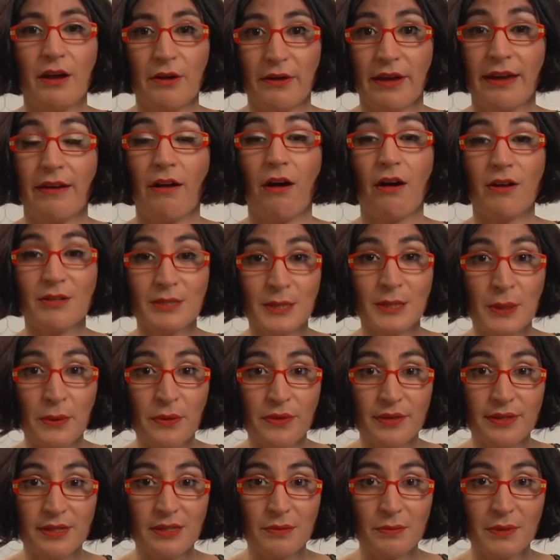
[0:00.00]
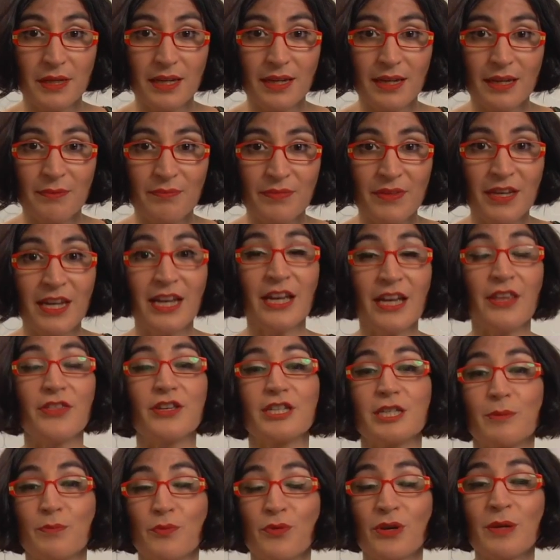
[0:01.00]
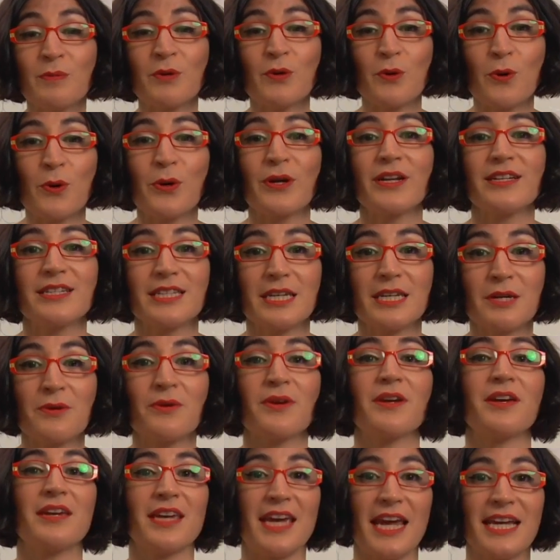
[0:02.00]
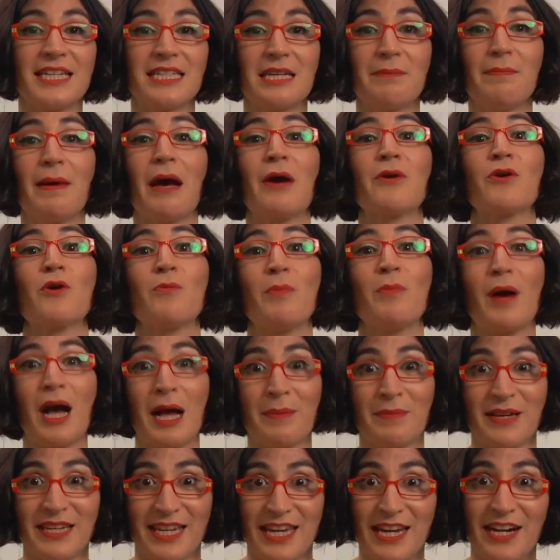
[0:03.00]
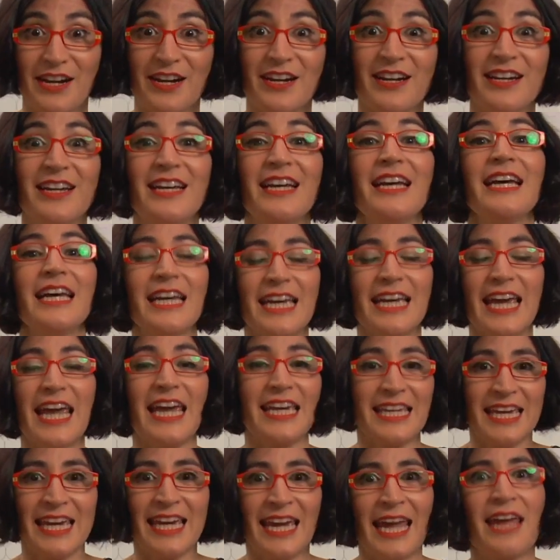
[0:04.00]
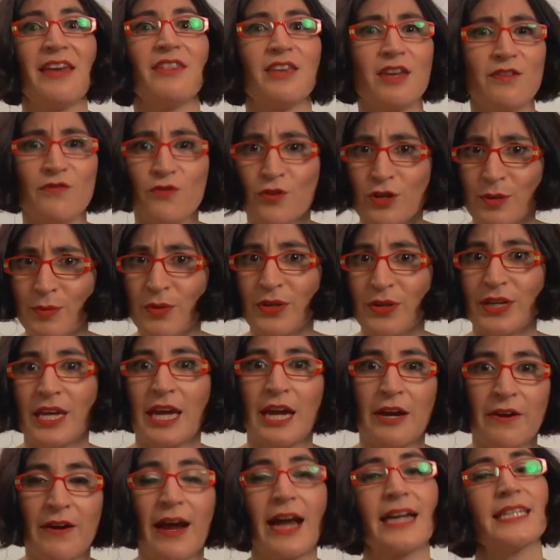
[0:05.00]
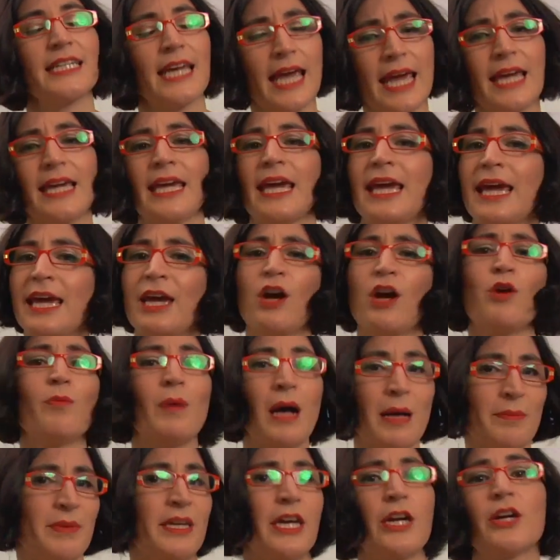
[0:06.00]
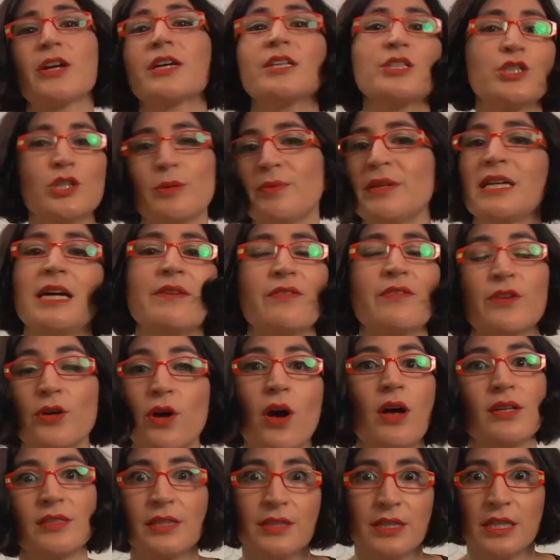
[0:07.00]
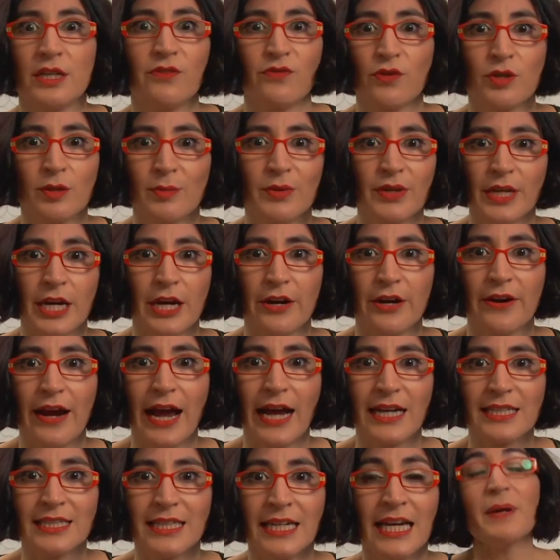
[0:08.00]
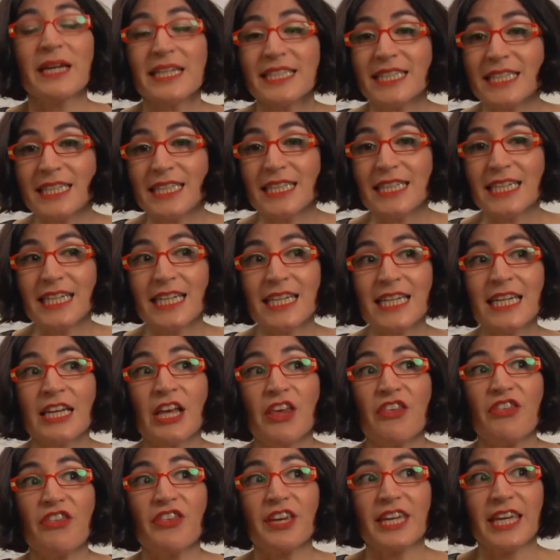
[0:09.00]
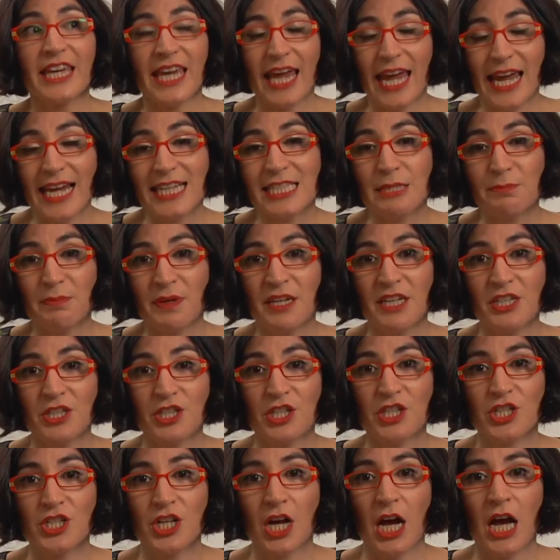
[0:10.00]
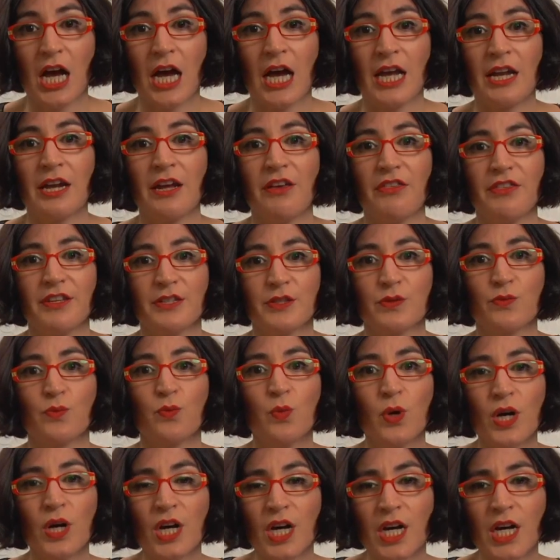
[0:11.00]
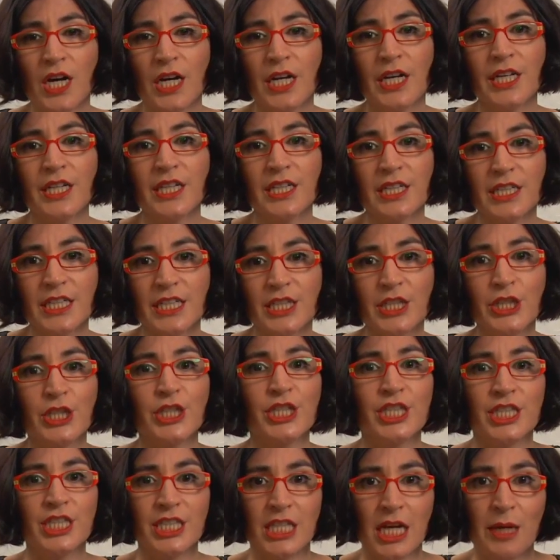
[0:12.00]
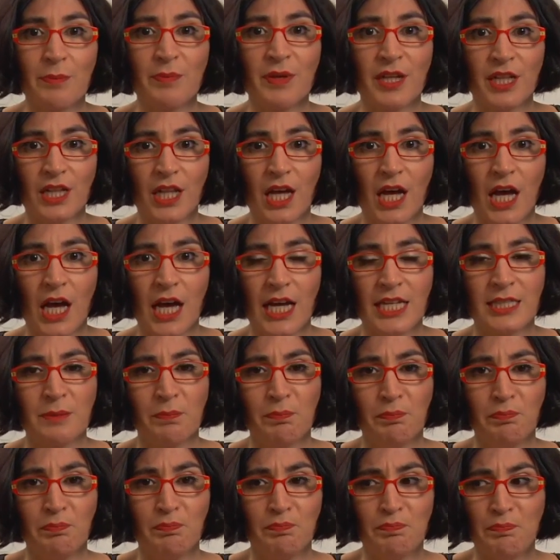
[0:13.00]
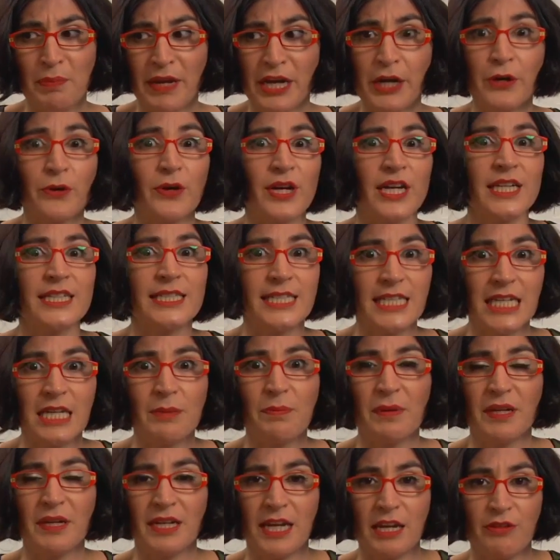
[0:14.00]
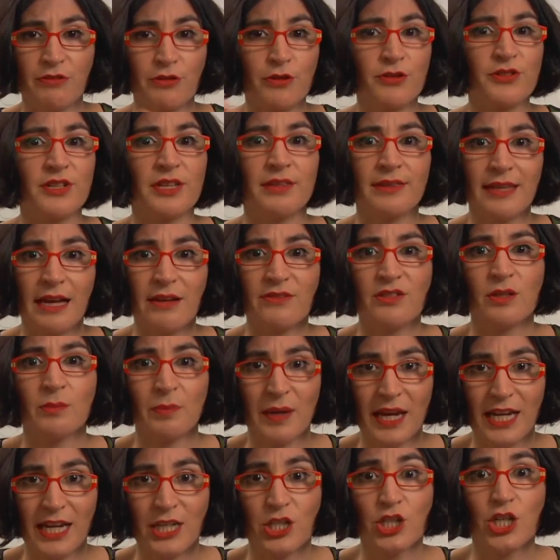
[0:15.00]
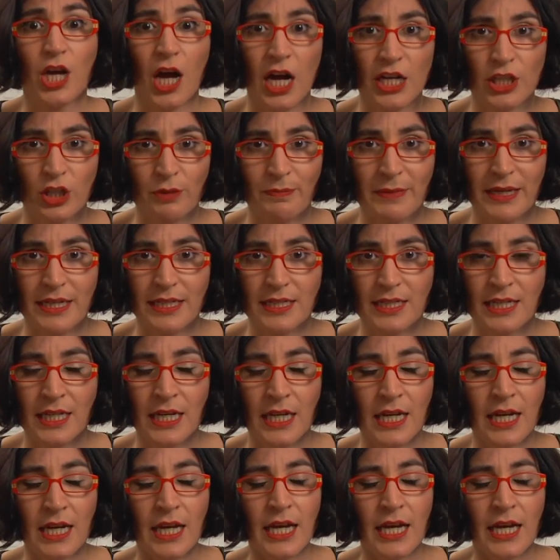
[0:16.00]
Okay, also this week, the Supreme Court is hearing a case about Obamacare, aka the Affordable Care Act, aka Obamacare, because nobody ever calls it the Affordable Care Act. Basically, the case hinges on this one little subclause buried deep in a 13,000-page document.